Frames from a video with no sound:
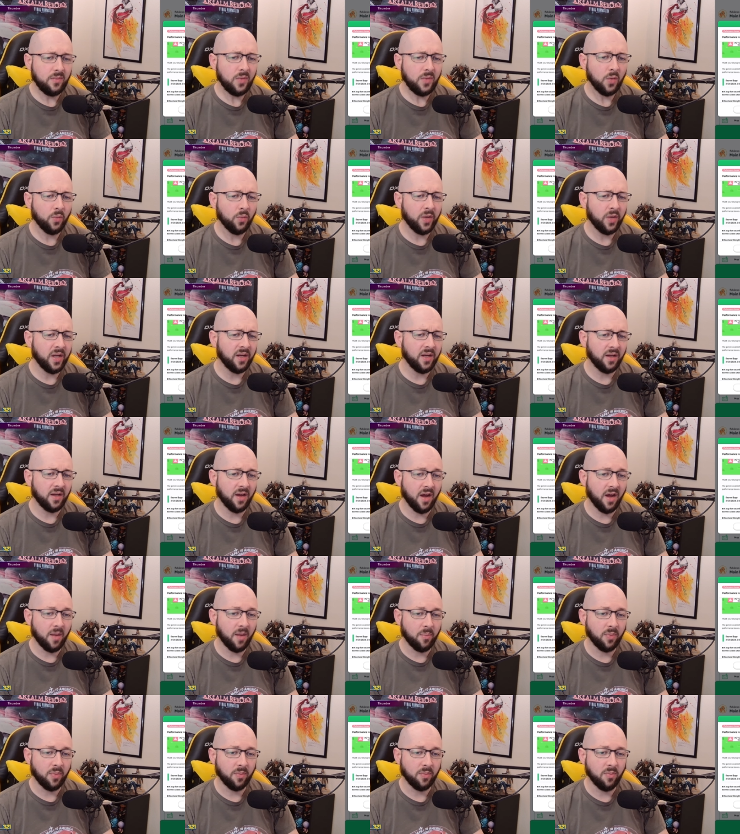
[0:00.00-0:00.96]
We ended
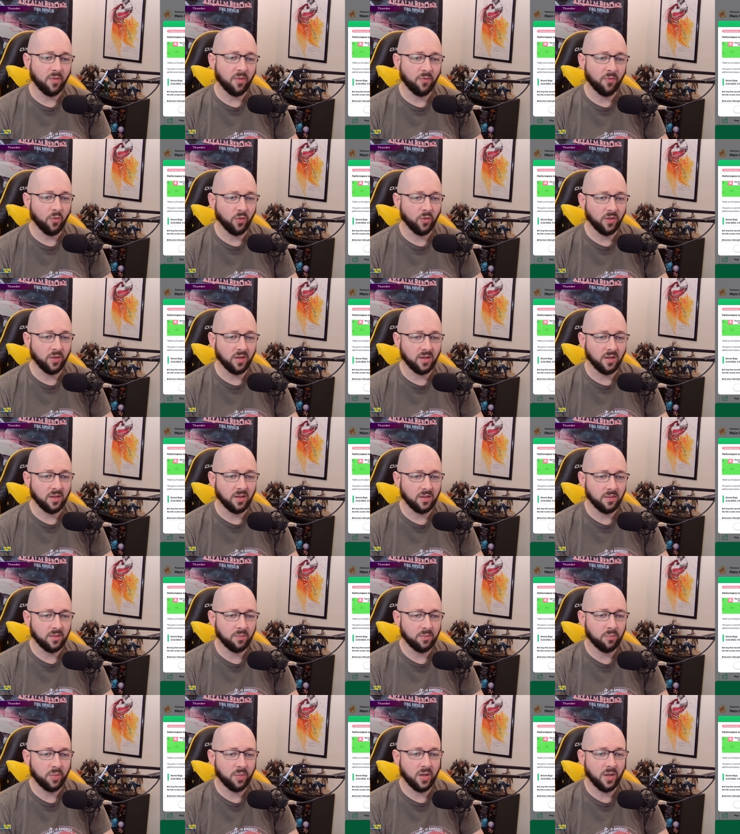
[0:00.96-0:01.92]
up, before the
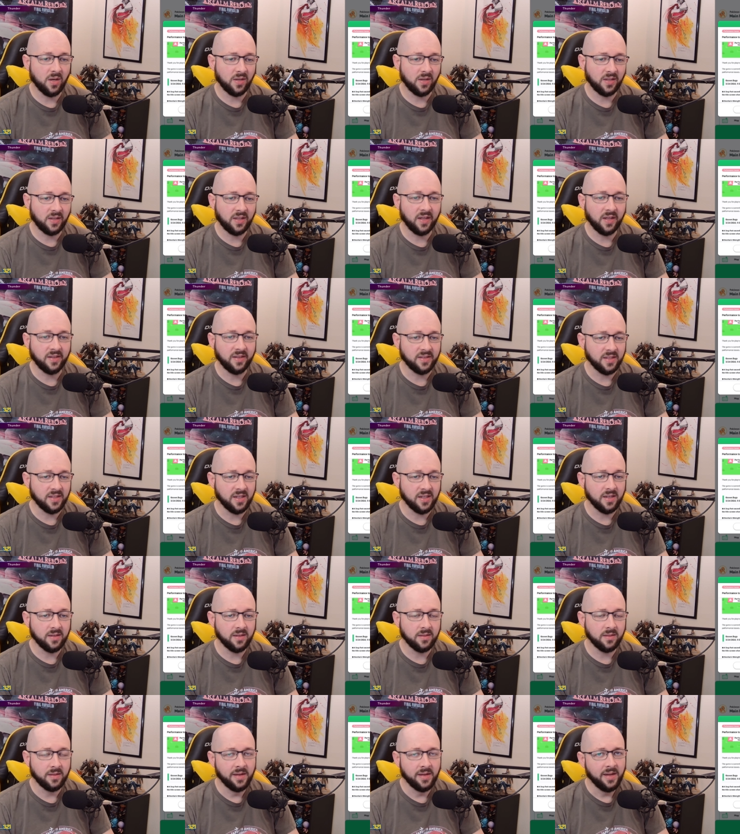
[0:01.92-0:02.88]
bug kicked
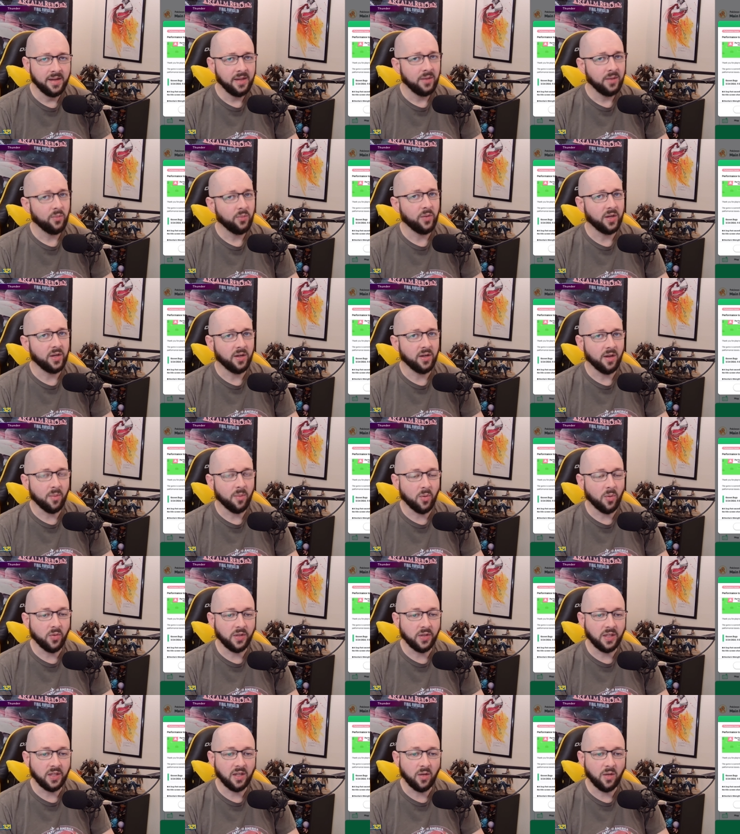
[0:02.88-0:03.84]
in, we ended up
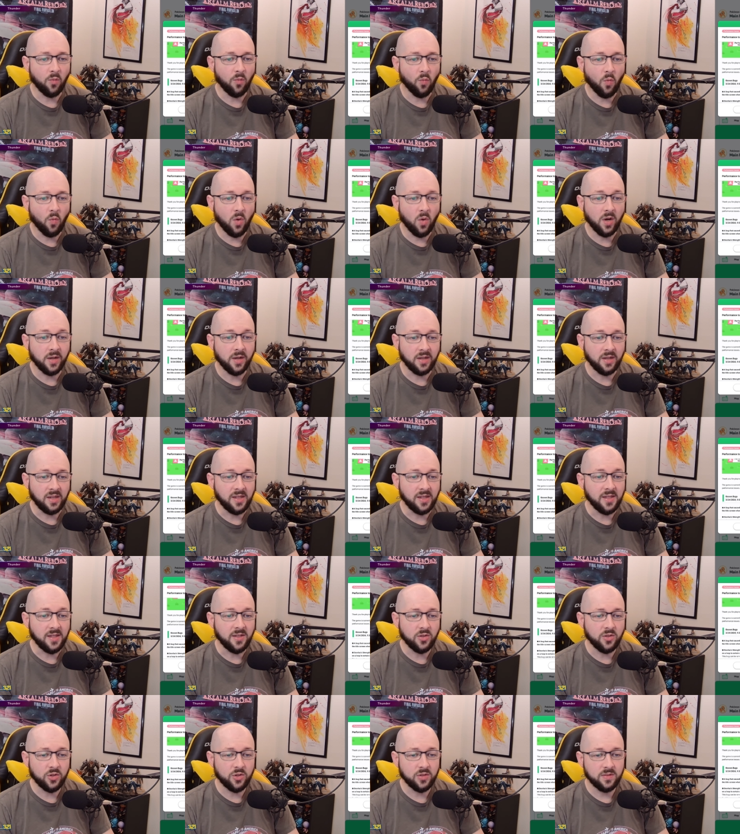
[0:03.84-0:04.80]
only getting one
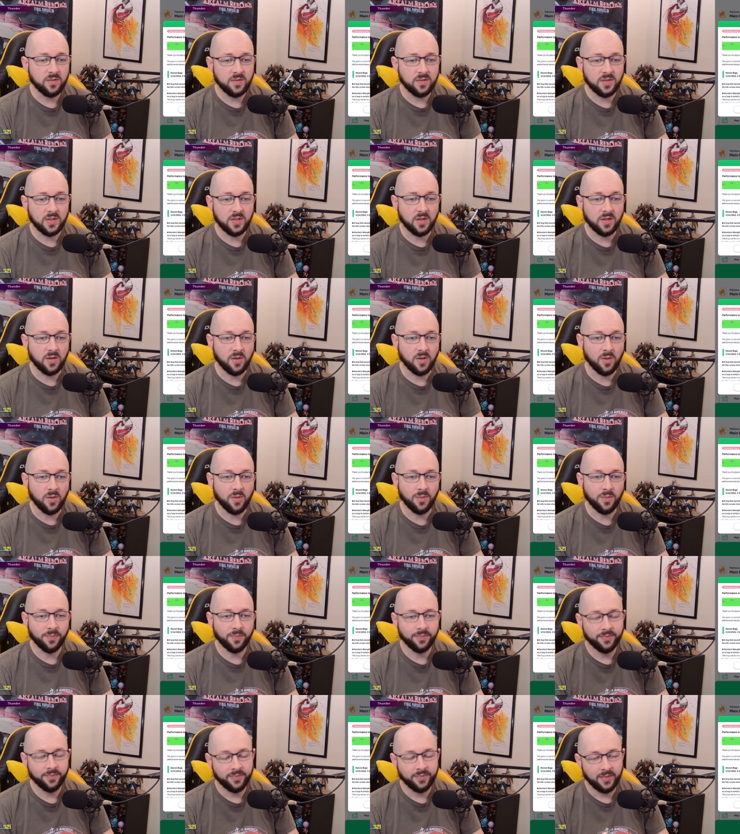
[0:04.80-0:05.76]
each, so
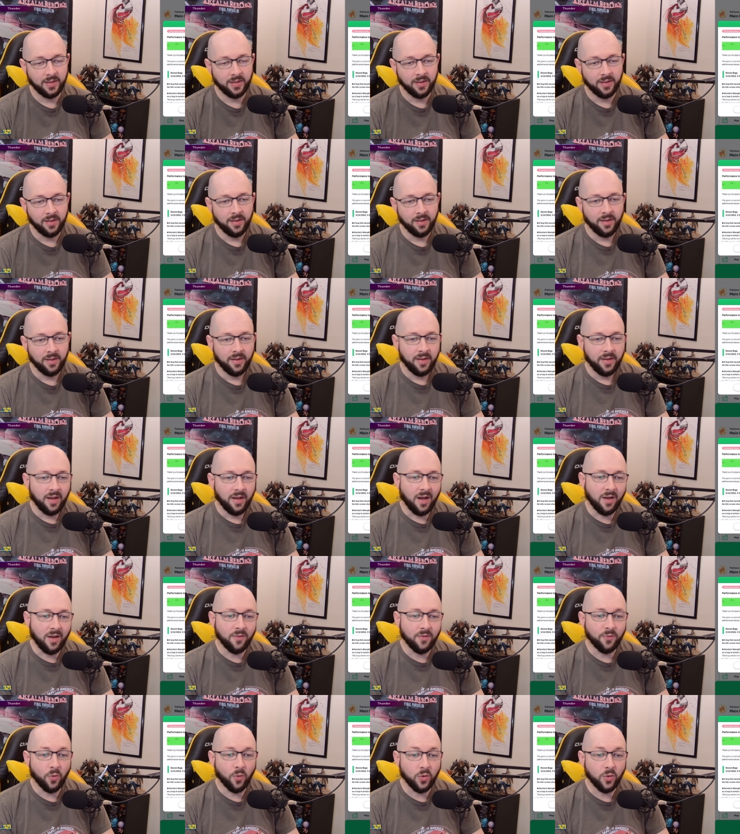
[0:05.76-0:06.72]

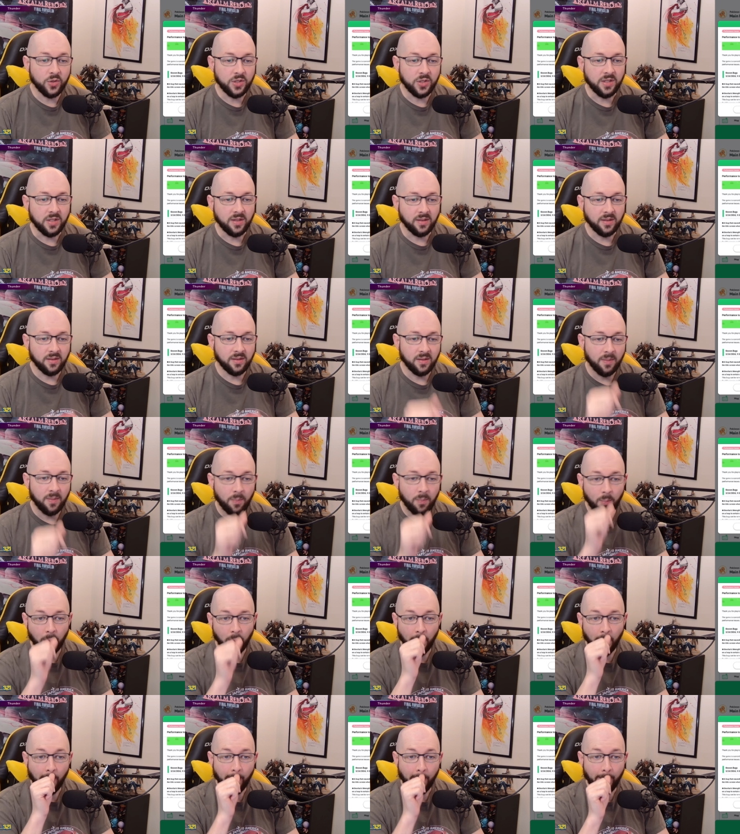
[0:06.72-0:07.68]
unfortunate,
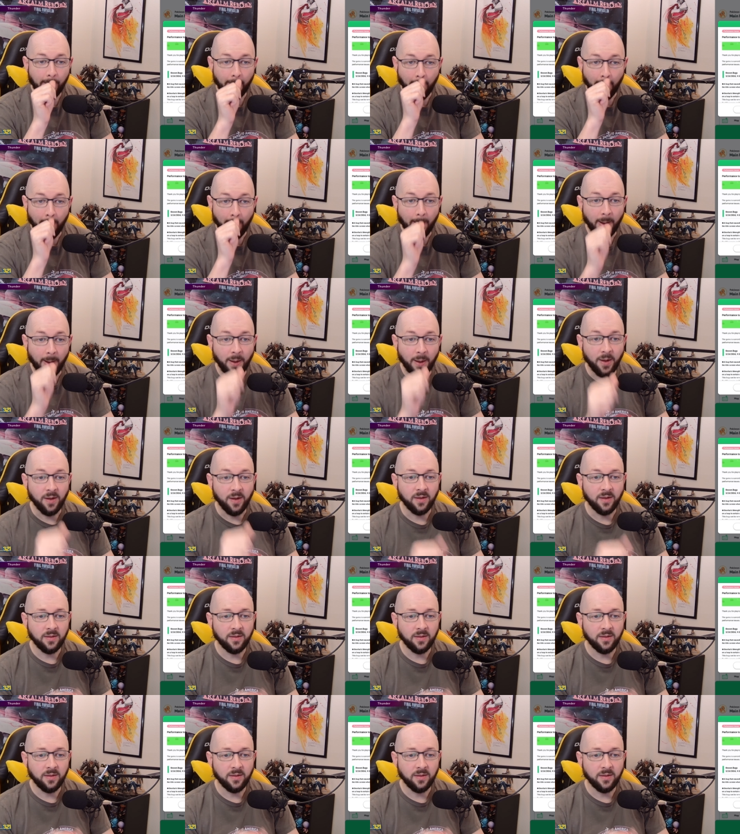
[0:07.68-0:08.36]
but uh,